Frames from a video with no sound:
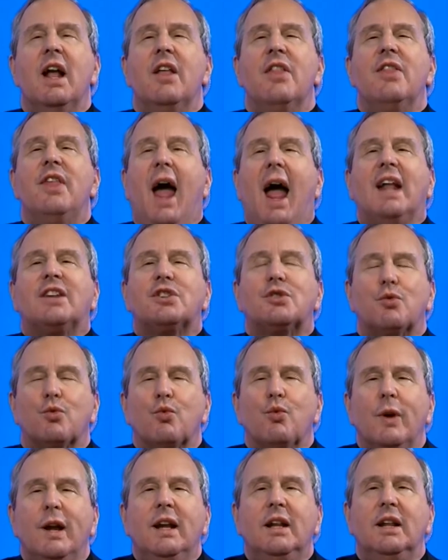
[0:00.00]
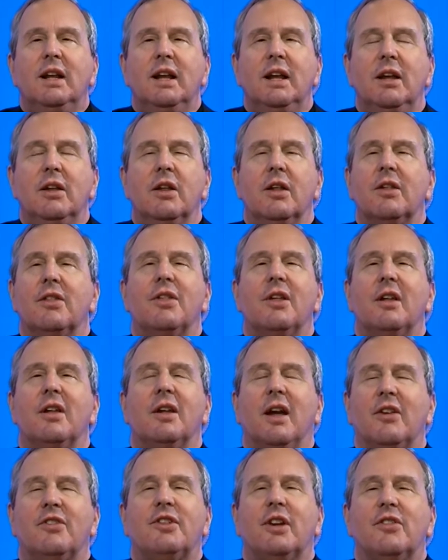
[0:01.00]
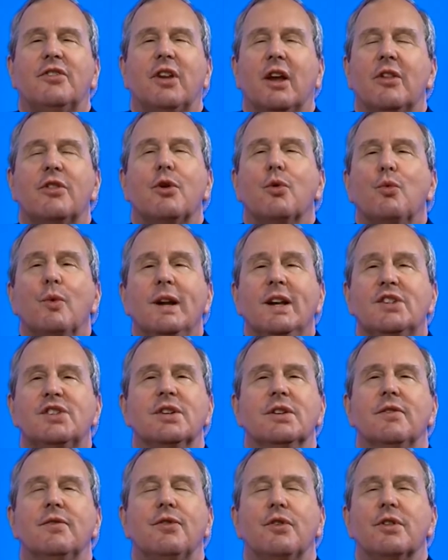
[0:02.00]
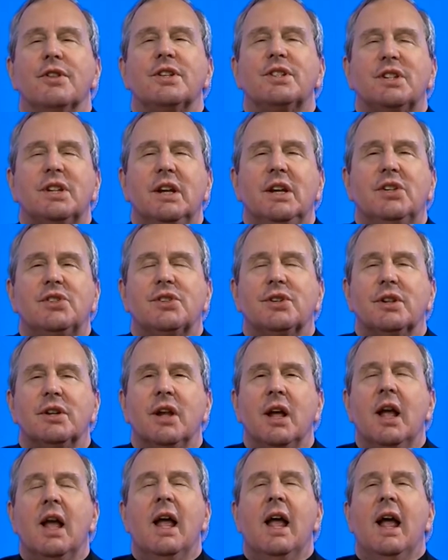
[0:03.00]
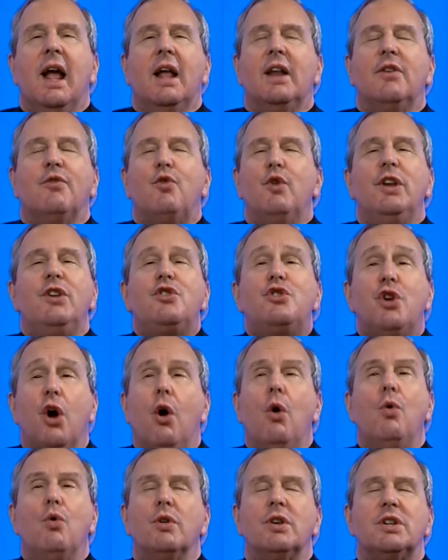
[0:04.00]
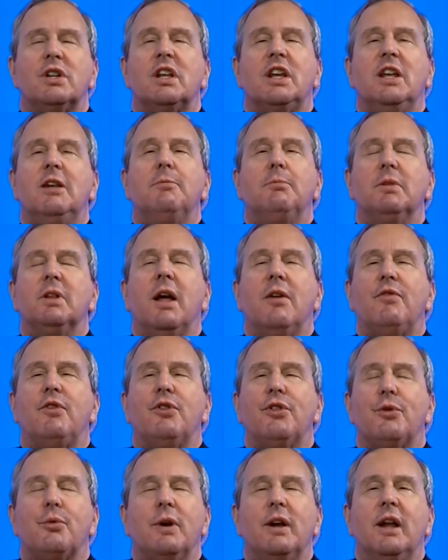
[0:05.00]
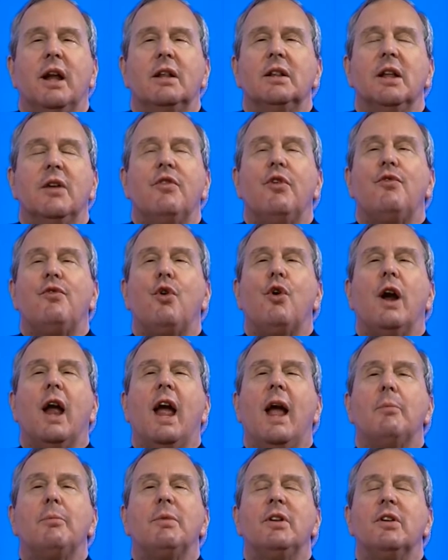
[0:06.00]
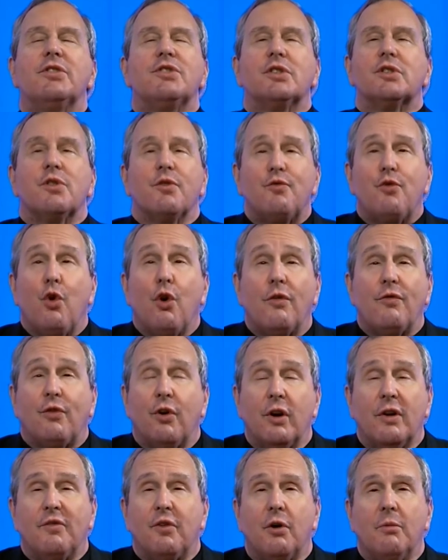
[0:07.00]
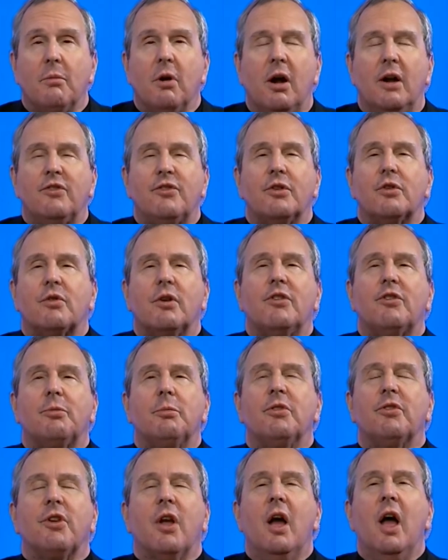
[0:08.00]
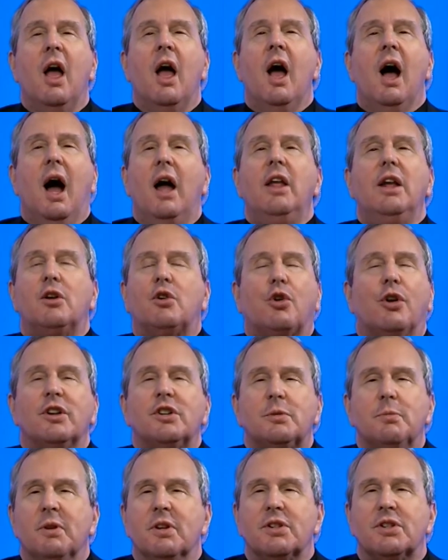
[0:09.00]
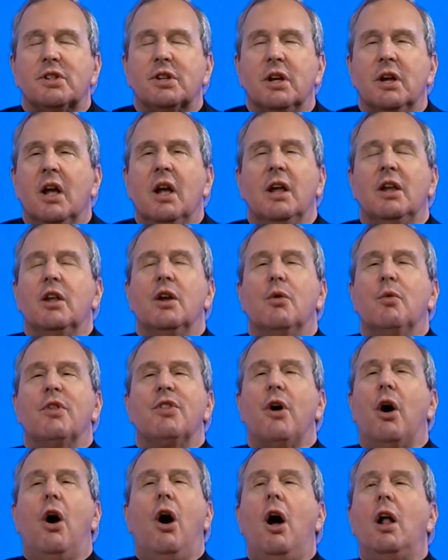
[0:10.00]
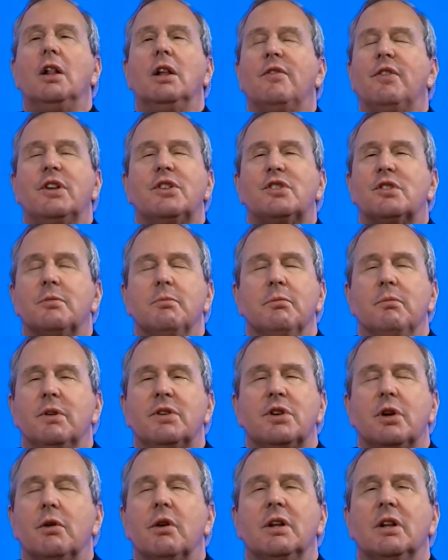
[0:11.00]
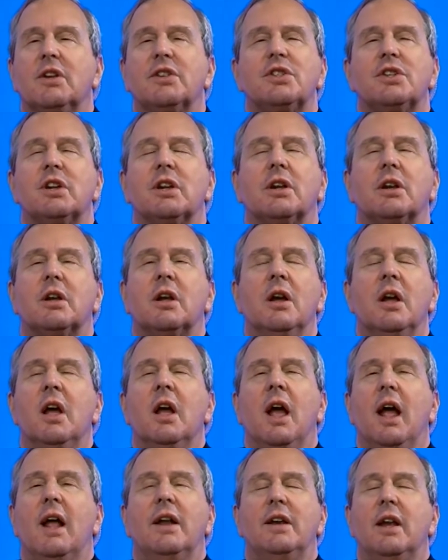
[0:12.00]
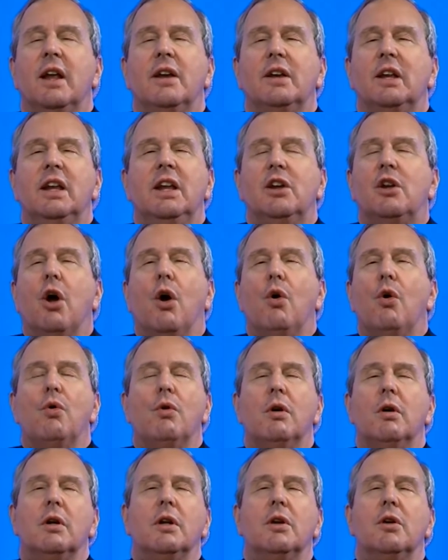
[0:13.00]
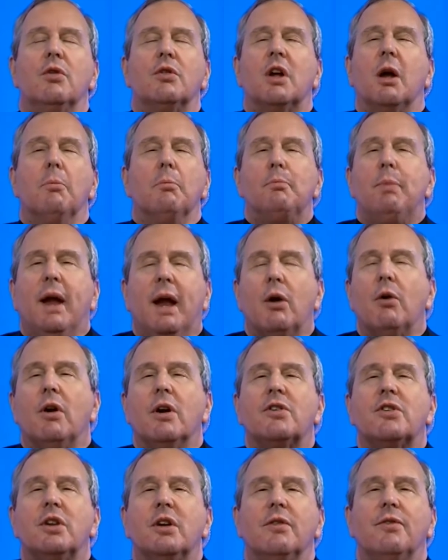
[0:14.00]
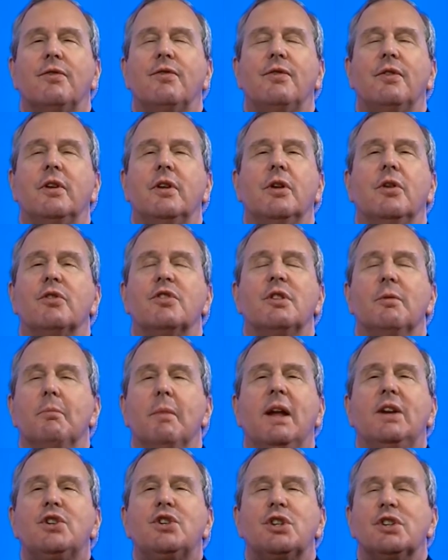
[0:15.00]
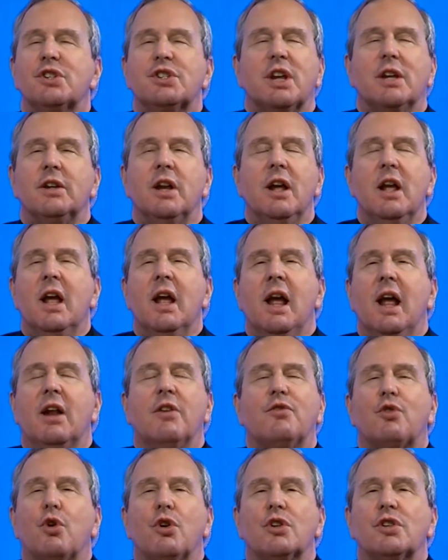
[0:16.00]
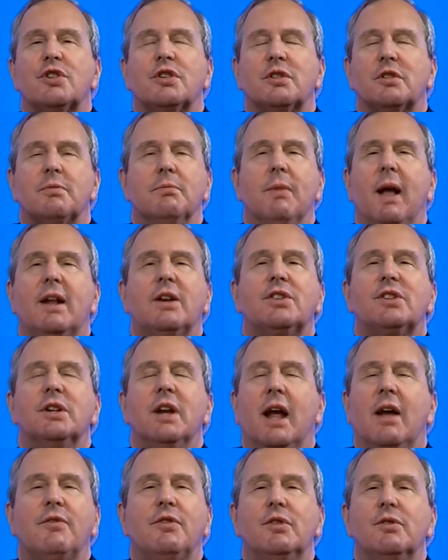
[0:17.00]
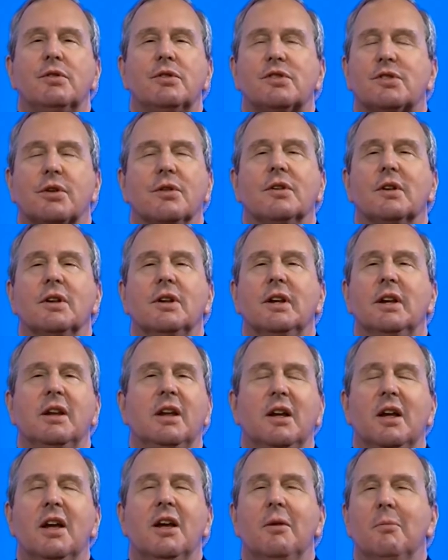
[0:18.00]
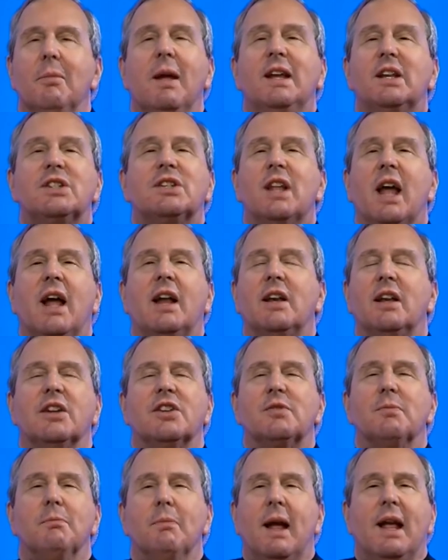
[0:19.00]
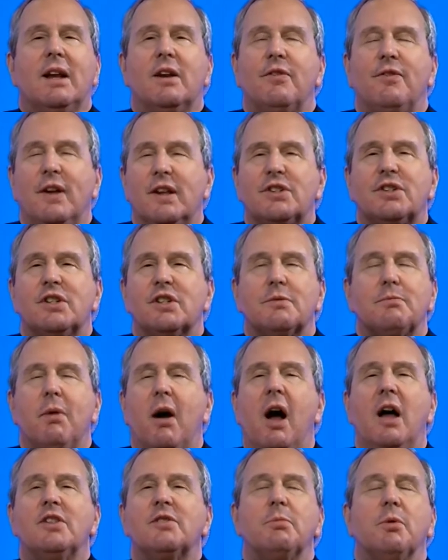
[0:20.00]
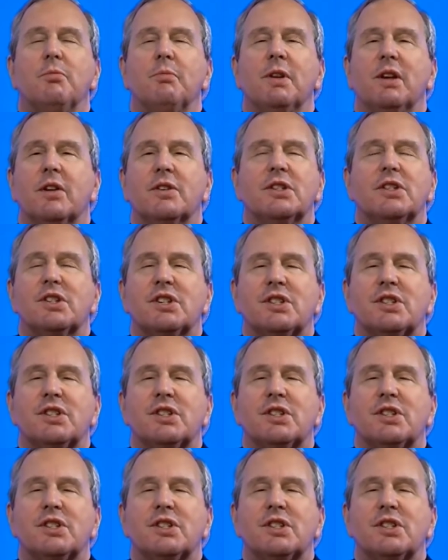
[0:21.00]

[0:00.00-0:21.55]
That's really, as they say, the reason for the season. And if we don't keep level 3 and level 4 happiness at the forefront of our minds at Christmas, I think Christmas, with all of its materialistic and ego, comparative, dimensions, and of course, Madison Avenue certainly makes that as manifest as possible because it